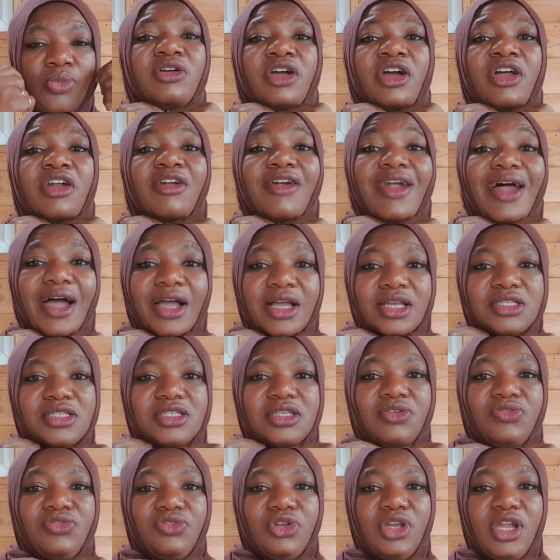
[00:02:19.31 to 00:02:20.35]
cracks
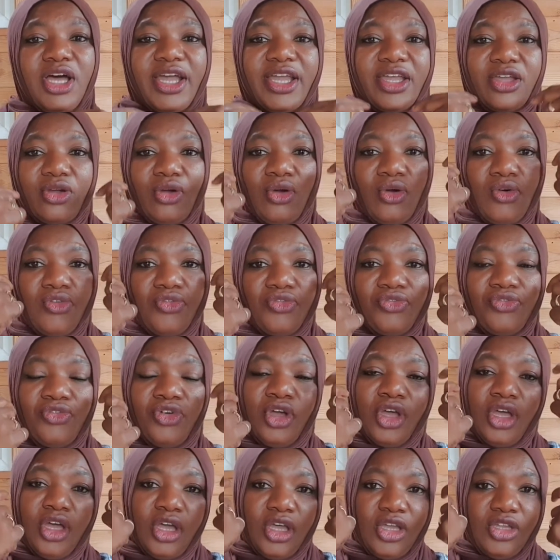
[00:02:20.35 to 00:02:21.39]
if you like of
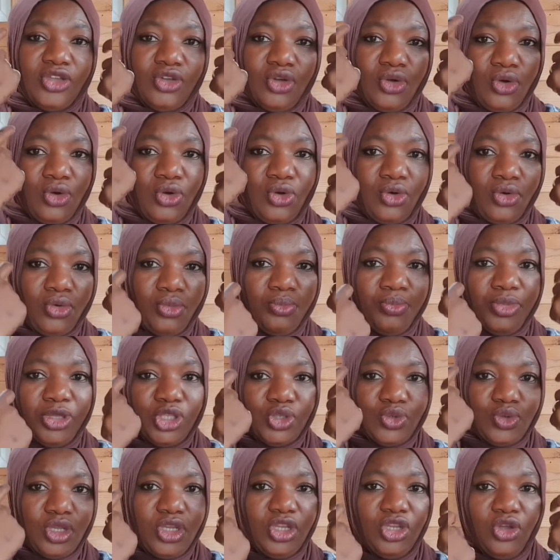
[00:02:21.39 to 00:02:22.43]
your
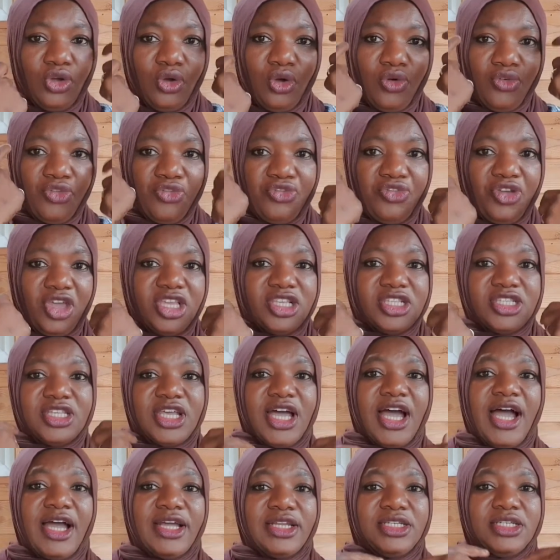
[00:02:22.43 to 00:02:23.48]
between your face
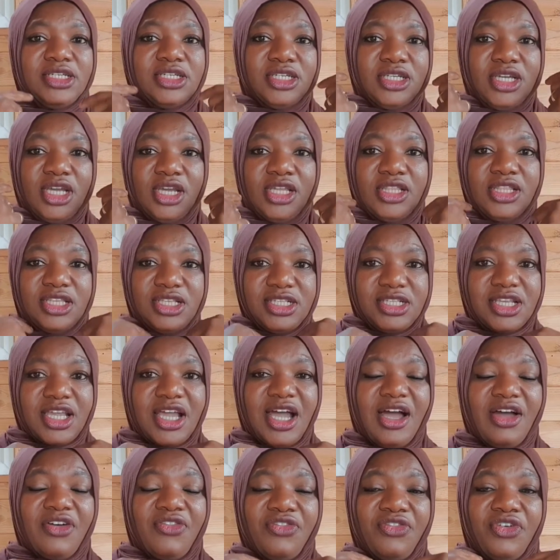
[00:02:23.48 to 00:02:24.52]
and the
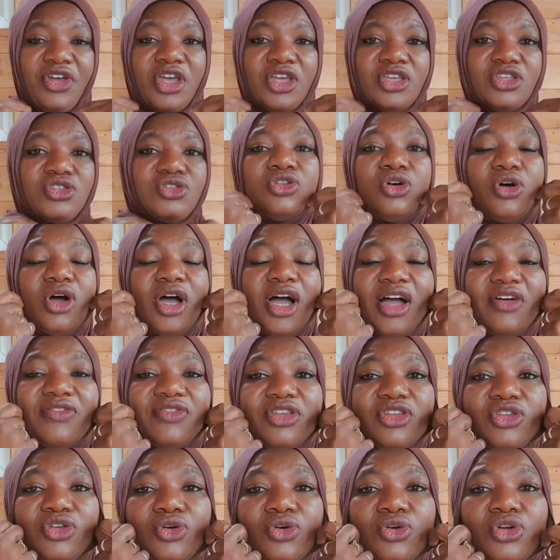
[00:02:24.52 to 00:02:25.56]
scarf not
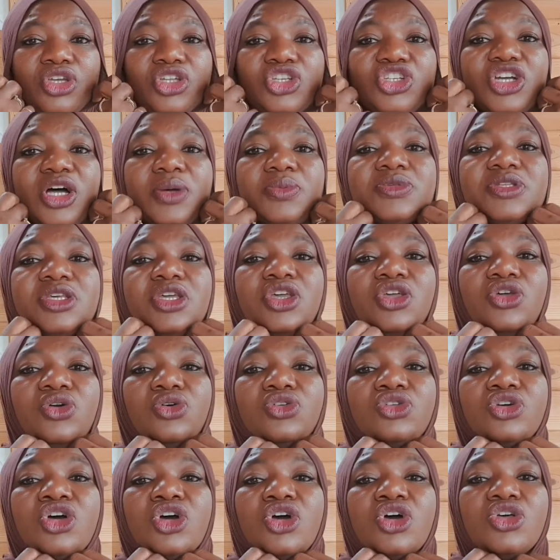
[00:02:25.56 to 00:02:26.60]
having your hijab secured